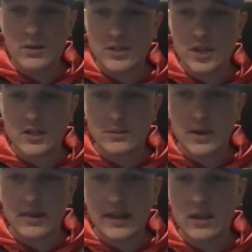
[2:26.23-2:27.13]
talks
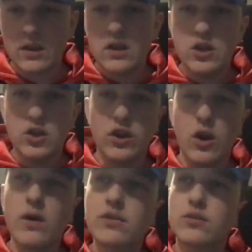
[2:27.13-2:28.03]
about, like, you're
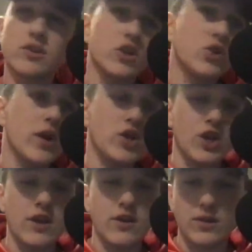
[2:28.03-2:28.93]
going through a
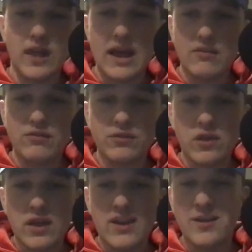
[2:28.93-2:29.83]
situation in your life. Yeah,